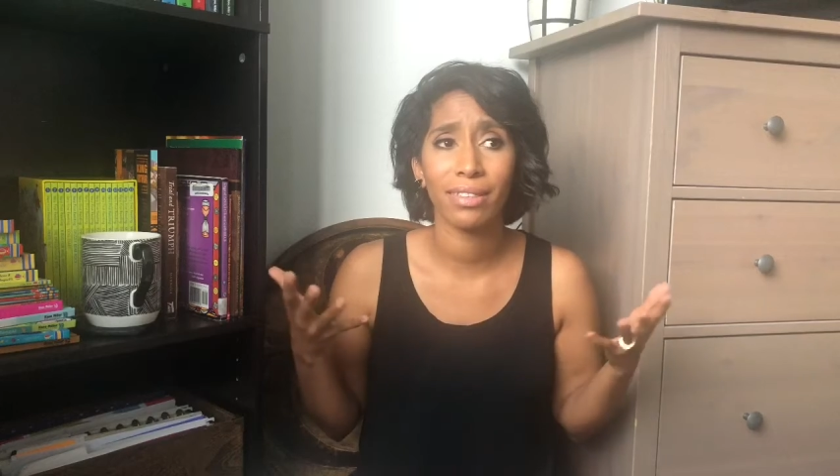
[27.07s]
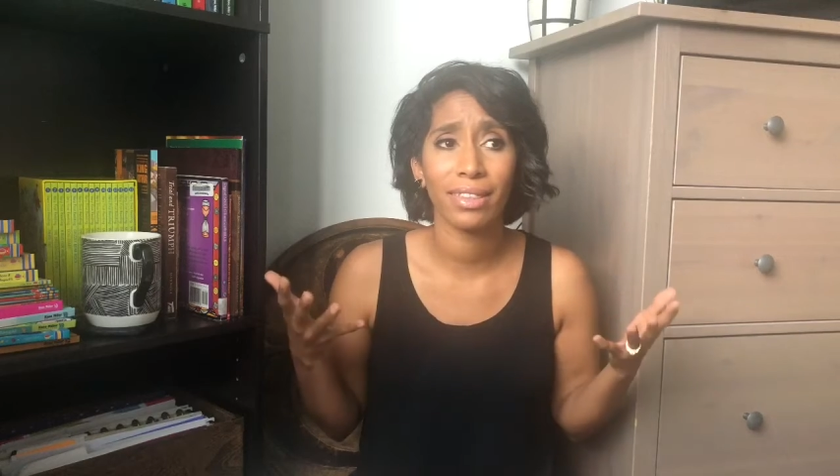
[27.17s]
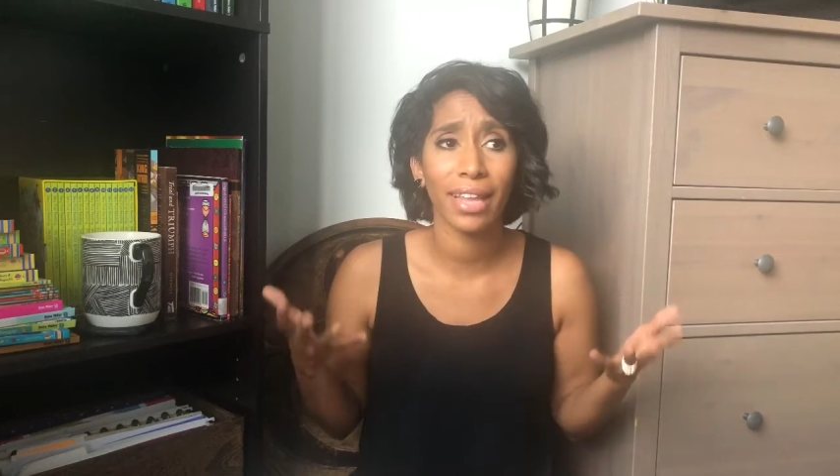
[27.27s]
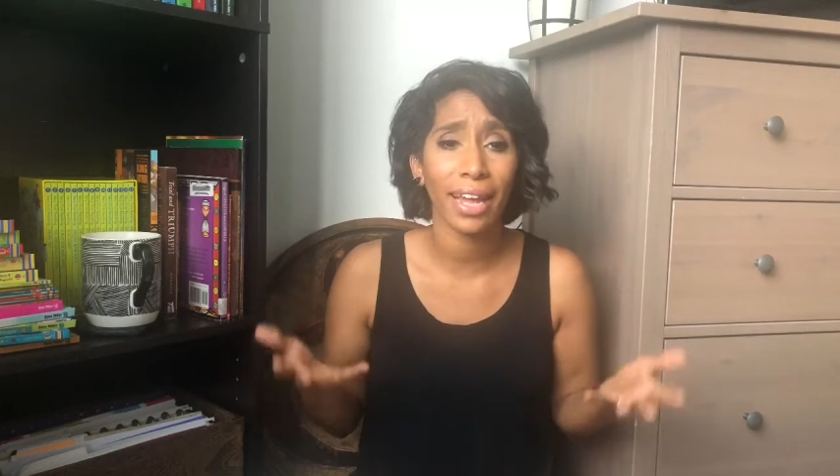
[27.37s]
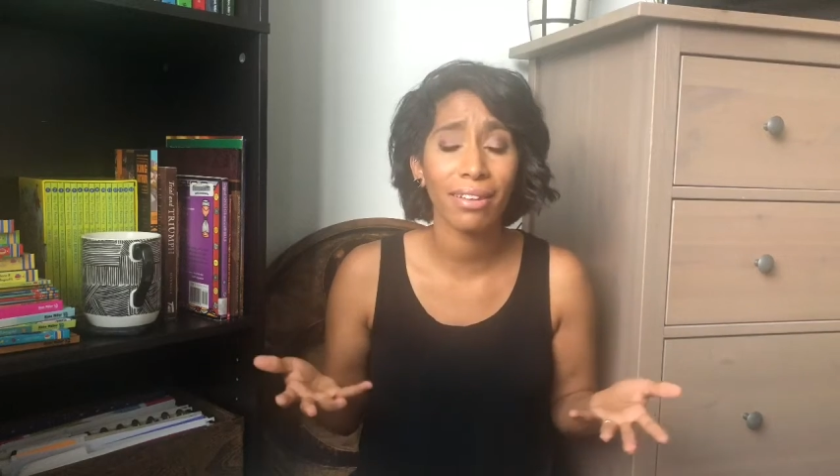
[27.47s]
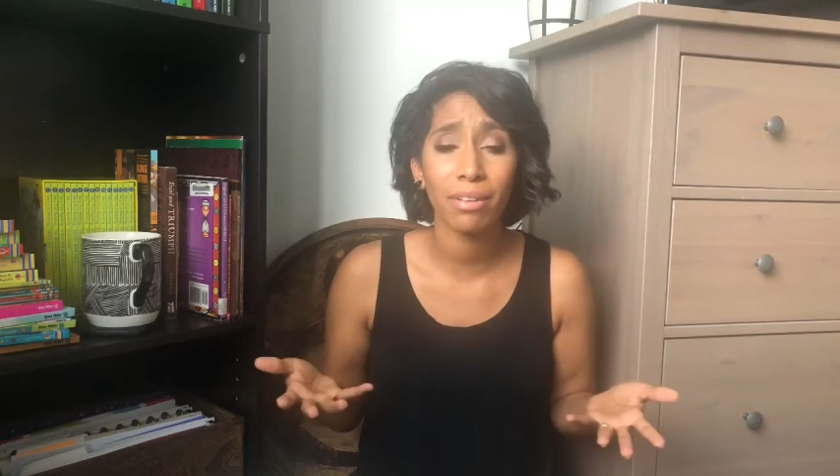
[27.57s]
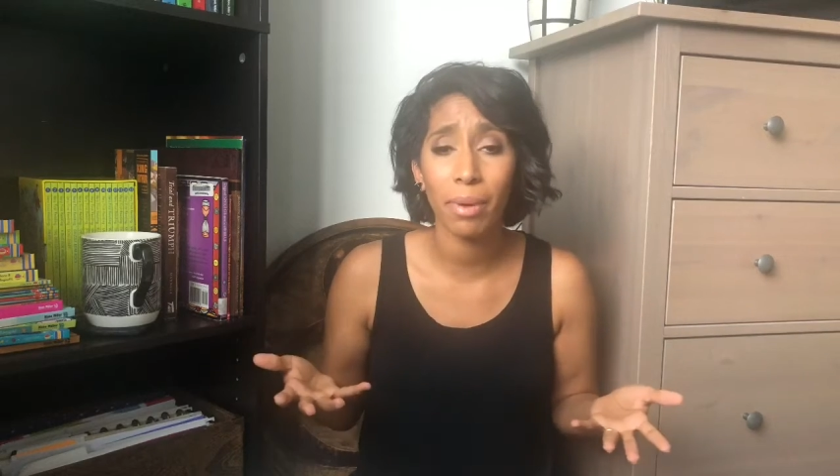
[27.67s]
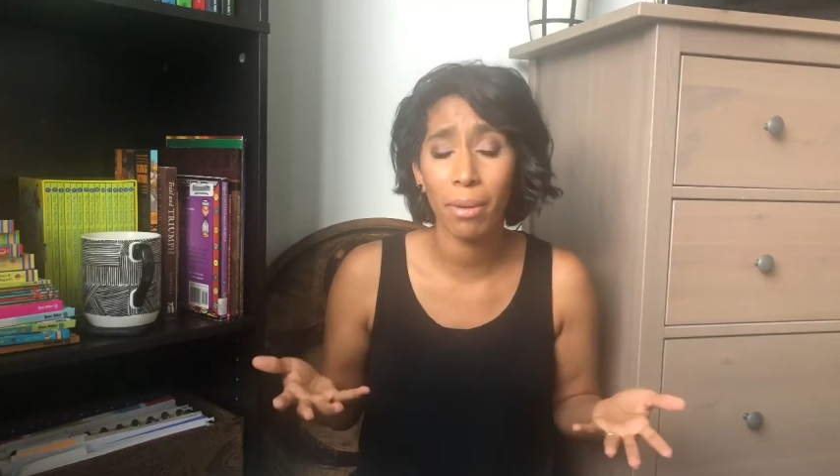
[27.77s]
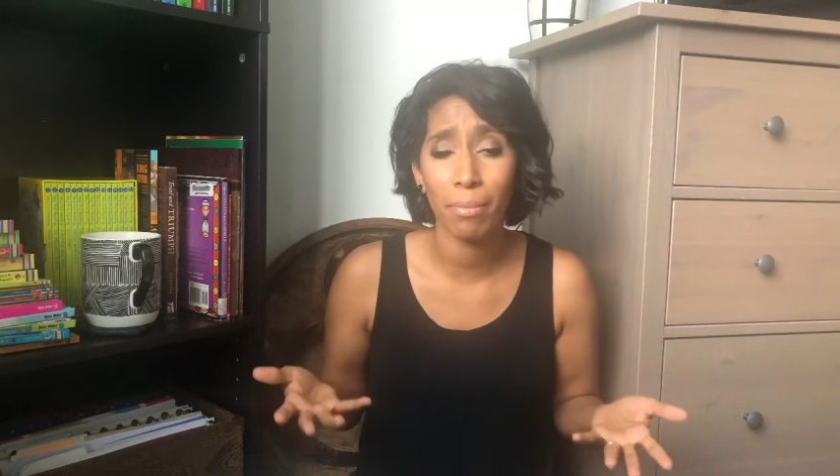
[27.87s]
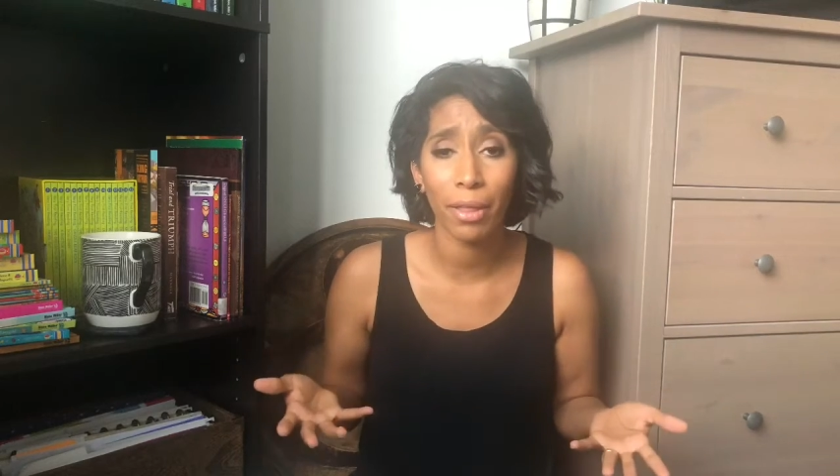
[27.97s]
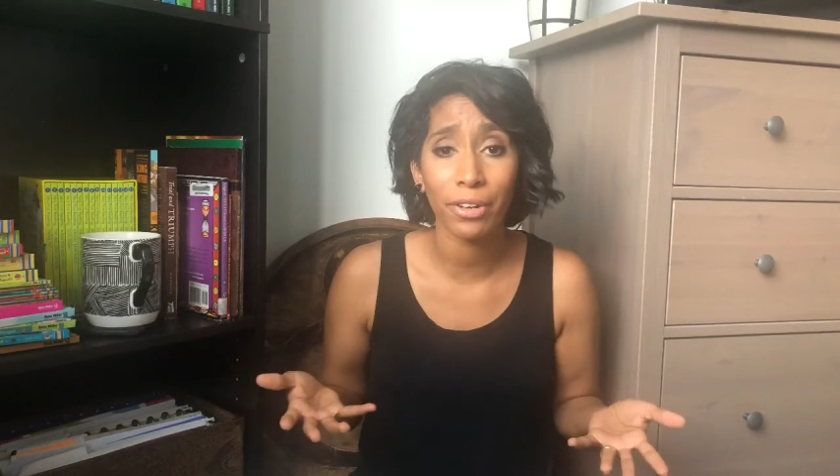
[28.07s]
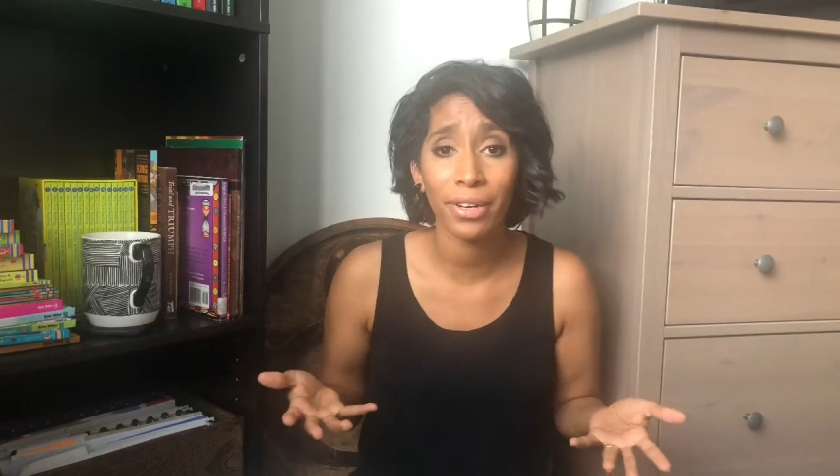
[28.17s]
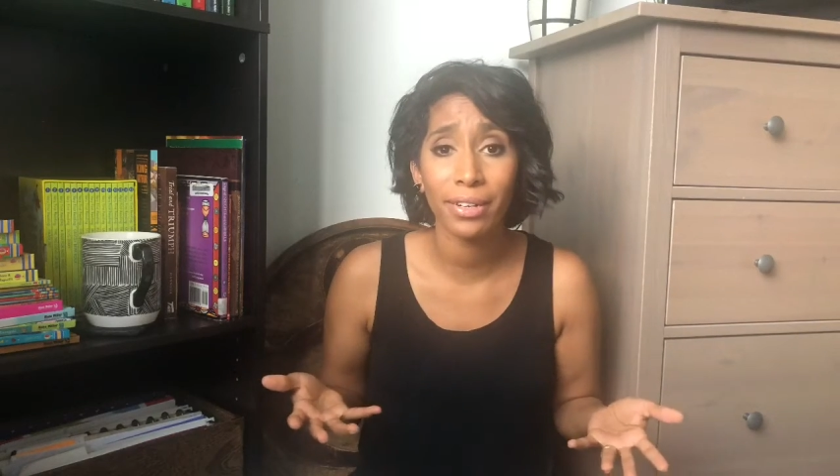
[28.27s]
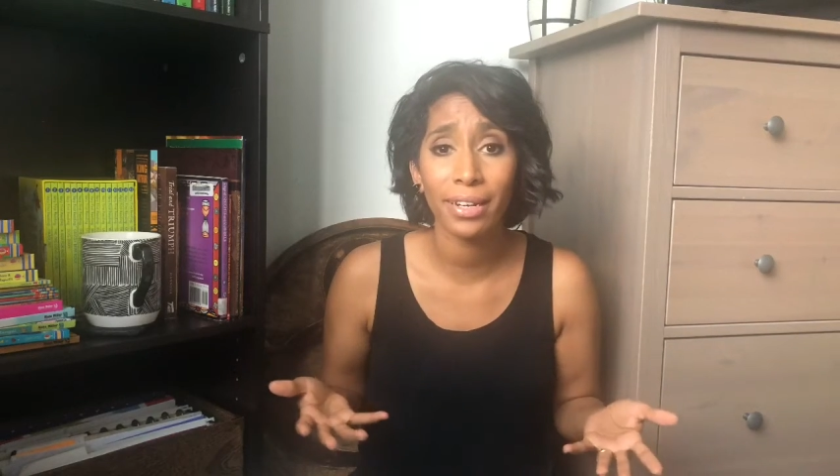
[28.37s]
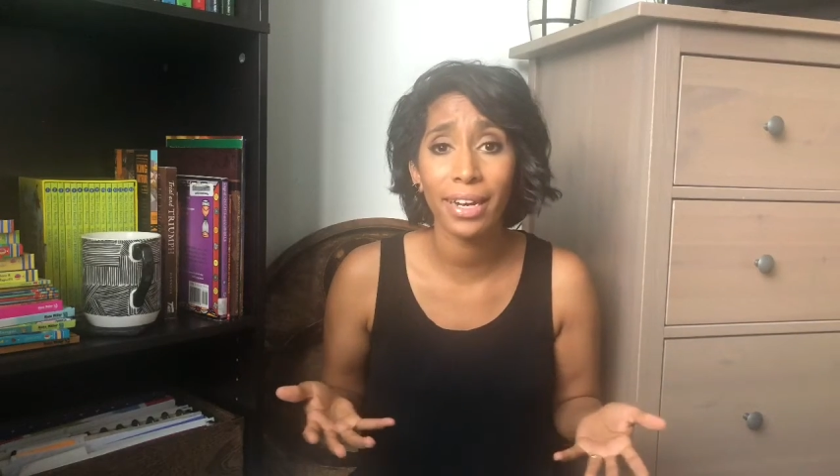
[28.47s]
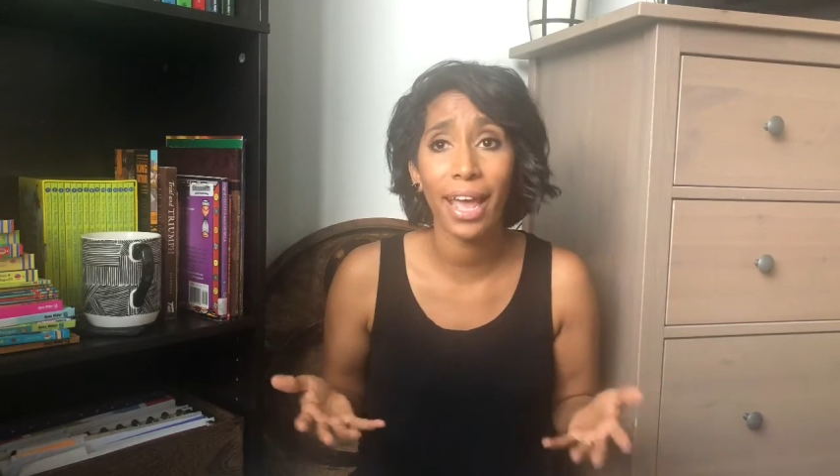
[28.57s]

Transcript: things about motherhood,